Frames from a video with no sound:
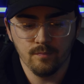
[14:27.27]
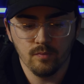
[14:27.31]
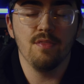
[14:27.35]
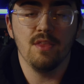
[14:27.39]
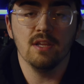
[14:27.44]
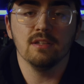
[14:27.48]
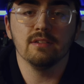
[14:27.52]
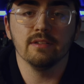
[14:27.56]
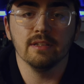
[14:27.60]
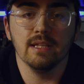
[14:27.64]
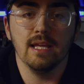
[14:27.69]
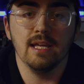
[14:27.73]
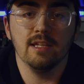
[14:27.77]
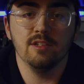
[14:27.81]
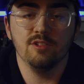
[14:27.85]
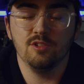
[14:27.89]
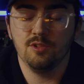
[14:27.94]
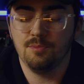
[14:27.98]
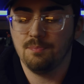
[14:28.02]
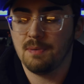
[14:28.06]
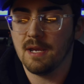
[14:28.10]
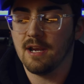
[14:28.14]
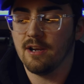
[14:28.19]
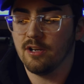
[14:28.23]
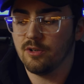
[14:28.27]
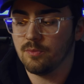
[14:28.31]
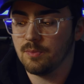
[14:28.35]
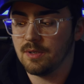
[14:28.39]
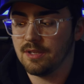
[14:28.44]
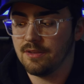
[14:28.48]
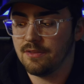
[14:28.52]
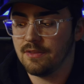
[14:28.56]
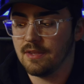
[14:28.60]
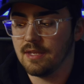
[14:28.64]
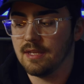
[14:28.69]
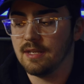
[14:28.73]
This lens paired
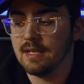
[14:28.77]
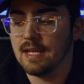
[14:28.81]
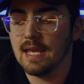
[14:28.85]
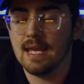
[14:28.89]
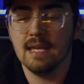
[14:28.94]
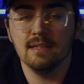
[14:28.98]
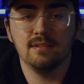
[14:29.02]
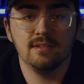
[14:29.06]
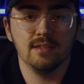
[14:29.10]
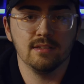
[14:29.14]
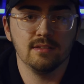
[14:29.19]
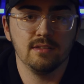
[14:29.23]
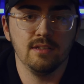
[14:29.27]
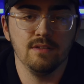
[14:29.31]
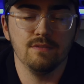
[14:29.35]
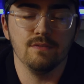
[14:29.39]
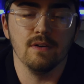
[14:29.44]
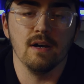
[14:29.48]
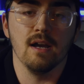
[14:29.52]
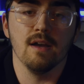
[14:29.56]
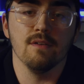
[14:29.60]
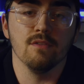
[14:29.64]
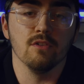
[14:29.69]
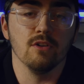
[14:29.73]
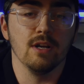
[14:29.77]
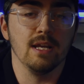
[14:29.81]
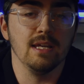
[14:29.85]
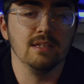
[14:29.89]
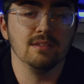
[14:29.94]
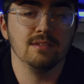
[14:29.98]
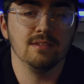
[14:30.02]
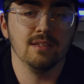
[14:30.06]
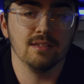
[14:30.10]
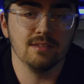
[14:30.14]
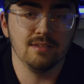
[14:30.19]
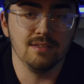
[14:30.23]
with an A65 or
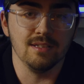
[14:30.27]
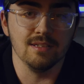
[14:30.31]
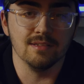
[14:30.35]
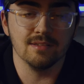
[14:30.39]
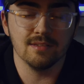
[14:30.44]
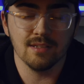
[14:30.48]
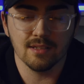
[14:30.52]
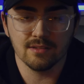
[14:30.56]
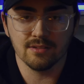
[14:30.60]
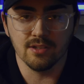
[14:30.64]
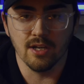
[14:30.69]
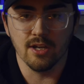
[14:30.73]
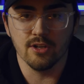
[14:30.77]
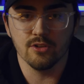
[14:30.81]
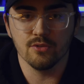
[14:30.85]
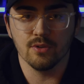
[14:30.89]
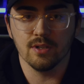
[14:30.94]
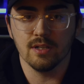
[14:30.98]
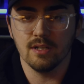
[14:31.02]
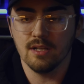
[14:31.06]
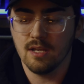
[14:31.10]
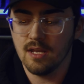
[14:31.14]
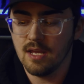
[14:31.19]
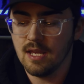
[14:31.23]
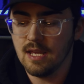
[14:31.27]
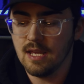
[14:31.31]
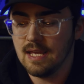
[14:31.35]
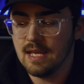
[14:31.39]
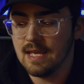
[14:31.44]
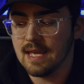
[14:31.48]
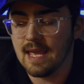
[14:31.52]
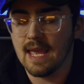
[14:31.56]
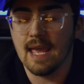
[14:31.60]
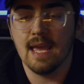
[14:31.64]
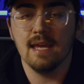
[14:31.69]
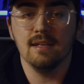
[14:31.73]
A6600
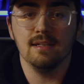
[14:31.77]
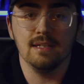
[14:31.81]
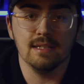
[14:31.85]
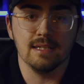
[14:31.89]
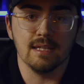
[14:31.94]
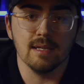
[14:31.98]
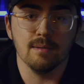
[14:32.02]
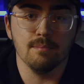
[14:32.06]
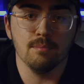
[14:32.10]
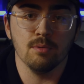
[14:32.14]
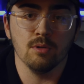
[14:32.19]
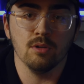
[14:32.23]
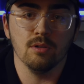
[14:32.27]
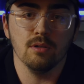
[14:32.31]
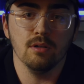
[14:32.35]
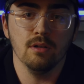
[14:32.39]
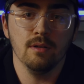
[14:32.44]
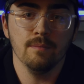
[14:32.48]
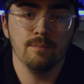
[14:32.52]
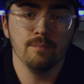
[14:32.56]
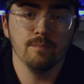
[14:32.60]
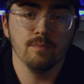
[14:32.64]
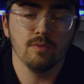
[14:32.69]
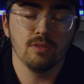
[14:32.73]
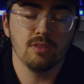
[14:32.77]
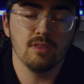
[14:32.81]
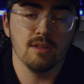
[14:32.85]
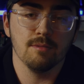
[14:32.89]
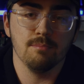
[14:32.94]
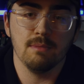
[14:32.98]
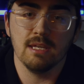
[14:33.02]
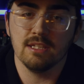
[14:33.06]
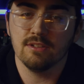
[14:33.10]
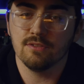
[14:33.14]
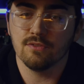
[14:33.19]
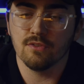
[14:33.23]
and a gimbal
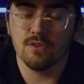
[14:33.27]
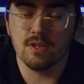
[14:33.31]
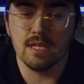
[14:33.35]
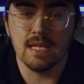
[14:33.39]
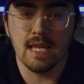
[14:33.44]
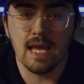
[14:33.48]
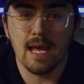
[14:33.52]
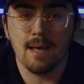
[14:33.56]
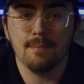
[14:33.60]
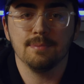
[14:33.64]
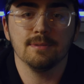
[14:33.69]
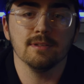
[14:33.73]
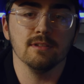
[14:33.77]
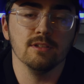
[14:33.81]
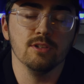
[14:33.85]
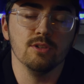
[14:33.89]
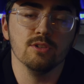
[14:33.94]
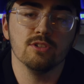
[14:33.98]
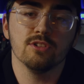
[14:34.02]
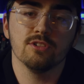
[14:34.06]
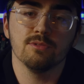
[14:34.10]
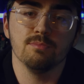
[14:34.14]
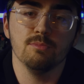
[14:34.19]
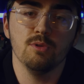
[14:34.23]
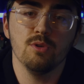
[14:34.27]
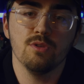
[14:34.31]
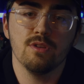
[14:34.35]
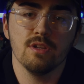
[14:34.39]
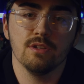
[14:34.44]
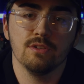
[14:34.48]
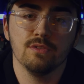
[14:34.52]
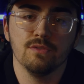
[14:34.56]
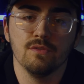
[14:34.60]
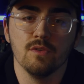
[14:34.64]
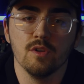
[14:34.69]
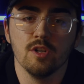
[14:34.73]
makes for the absolute
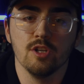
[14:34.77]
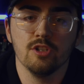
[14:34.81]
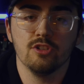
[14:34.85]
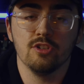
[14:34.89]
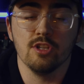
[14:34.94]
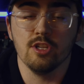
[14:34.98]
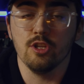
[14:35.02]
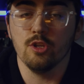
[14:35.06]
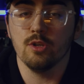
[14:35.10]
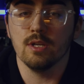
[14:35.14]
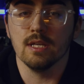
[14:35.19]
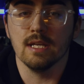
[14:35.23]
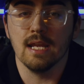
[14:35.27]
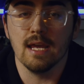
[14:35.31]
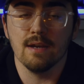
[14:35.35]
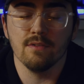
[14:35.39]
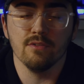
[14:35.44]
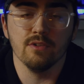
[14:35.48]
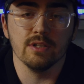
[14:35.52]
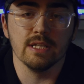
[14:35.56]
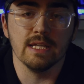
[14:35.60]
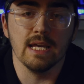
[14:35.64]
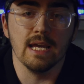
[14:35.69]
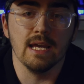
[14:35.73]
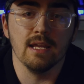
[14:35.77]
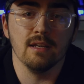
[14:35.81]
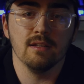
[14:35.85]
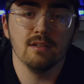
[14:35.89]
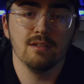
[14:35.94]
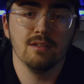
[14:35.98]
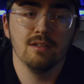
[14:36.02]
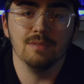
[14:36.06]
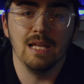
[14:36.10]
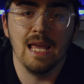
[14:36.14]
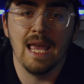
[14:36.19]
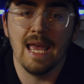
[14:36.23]
smoothest footage that you can ever
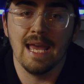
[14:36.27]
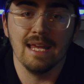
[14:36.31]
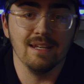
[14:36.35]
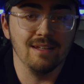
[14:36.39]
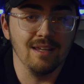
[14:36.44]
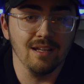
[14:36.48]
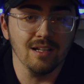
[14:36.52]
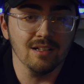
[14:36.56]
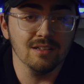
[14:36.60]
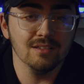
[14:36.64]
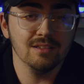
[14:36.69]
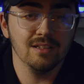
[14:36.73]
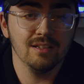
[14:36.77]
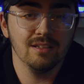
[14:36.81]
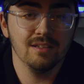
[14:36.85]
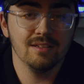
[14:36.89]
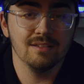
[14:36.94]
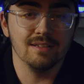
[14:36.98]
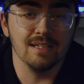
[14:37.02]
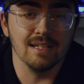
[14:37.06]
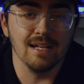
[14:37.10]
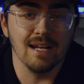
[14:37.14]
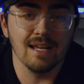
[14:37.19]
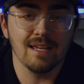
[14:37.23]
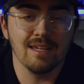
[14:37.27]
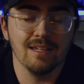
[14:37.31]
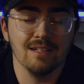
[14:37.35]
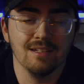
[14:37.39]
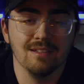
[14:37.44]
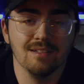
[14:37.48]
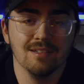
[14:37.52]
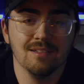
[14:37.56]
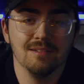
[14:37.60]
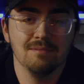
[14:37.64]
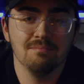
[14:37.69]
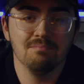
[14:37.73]
get handheld, that I
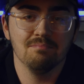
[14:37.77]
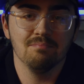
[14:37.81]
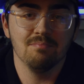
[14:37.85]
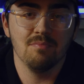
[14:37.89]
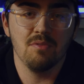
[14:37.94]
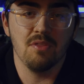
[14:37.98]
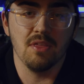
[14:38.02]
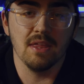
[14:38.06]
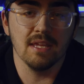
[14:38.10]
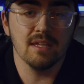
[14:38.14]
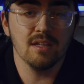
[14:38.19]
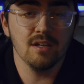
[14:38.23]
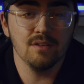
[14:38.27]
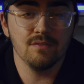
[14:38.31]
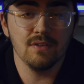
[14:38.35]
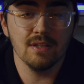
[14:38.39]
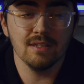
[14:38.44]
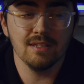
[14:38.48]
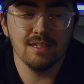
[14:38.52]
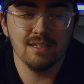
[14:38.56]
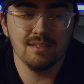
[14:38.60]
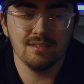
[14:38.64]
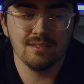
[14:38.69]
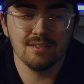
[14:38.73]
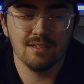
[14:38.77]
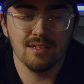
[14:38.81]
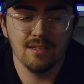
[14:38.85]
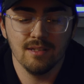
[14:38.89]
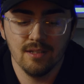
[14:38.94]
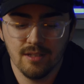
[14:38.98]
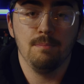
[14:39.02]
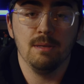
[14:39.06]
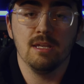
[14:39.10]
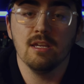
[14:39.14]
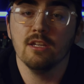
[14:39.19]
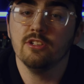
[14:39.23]
can think of at least,
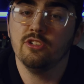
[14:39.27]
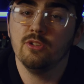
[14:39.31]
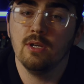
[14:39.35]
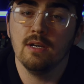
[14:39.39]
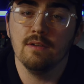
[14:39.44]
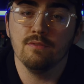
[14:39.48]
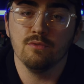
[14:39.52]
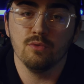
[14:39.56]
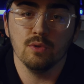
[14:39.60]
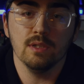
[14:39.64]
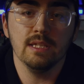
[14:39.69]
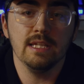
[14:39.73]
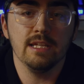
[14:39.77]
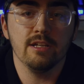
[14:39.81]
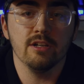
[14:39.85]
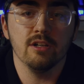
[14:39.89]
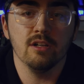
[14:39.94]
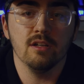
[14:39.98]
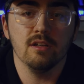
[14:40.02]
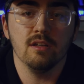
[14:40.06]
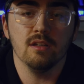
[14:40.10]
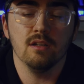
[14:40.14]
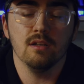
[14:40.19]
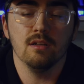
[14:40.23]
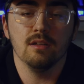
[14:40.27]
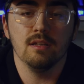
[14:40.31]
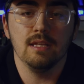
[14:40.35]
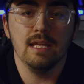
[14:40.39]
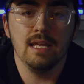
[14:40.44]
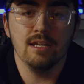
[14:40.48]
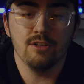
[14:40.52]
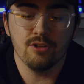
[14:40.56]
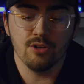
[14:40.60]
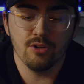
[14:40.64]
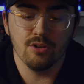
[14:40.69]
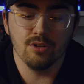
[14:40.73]
because you have really good
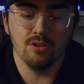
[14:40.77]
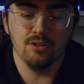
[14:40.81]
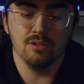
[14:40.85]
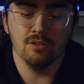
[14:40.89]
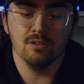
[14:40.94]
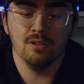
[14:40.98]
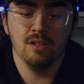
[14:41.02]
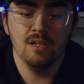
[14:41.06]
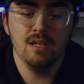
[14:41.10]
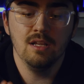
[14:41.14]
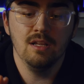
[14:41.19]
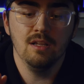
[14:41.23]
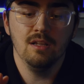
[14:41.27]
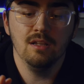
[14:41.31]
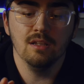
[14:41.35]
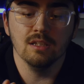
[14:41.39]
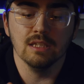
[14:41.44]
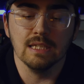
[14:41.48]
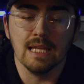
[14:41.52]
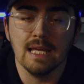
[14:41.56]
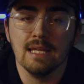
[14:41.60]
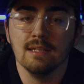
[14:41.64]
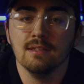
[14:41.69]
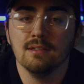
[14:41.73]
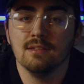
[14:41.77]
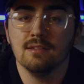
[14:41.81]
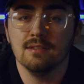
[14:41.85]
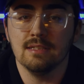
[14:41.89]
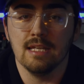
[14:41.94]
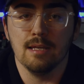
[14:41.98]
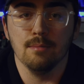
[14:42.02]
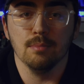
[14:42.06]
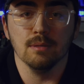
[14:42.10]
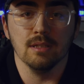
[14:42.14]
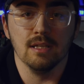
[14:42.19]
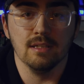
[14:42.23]
internal lens
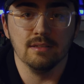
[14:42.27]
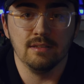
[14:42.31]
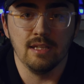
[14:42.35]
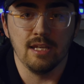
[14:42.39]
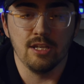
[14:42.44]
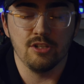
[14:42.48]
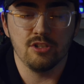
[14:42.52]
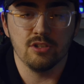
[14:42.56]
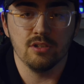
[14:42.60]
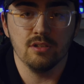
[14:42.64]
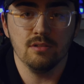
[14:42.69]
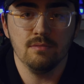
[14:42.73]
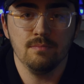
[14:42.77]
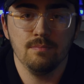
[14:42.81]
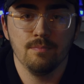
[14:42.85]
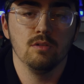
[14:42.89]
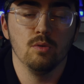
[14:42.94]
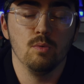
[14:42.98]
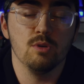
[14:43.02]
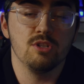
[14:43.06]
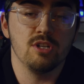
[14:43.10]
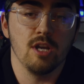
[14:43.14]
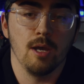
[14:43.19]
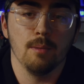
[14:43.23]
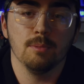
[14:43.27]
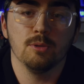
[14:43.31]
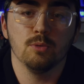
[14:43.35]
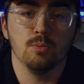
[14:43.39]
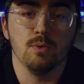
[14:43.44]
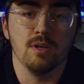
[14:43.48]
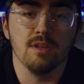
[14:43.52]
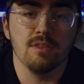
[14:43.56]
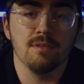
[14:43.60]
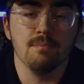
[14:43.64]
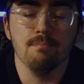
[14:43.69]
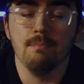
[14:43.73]
stabilization, which helps
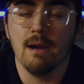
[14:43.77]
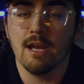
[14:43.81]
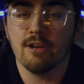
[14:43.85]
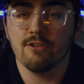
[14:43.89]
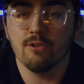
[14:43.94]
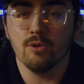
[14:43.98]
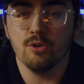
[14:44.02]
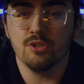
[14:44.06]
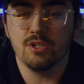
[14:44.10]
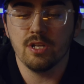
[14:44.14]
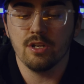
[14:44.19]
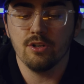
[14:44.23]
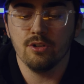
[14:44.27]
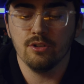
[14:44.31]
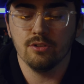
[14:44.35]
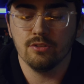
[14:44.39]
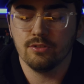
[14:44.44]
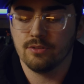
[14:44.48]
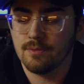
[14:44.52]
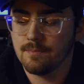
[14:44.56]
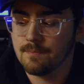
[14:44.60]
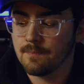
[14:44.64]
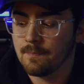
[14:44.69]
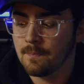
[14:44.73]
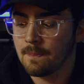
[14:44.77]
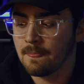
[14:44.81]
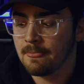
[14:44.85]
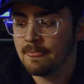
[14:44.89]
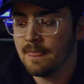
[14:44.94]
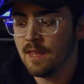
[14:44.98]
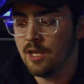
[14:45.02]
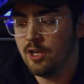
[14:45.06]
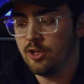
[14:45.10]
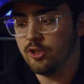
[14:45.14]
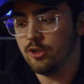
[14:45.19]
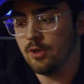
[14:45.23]
with micro jitters.
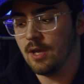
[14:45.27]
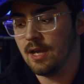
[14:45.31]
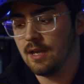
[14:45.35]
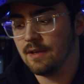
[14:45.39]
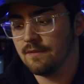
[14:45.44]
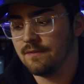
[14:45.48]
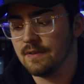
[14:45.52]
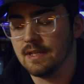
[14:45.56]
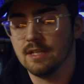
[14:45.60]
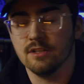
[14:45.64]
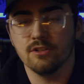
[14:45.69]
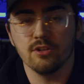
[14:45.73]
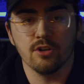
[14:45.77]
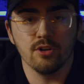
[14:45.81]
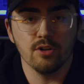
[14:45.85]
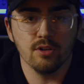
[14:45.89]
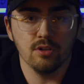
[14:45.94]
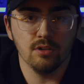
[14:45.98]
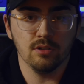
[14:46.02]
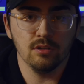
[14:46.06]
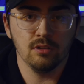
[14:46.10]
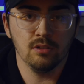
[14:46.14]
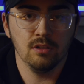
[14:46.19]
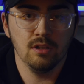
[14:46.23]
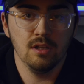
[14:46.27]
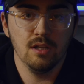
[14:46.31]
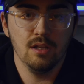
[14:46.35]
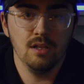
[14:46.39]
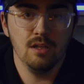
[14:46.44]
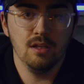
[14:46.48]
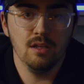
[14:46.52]
You have internal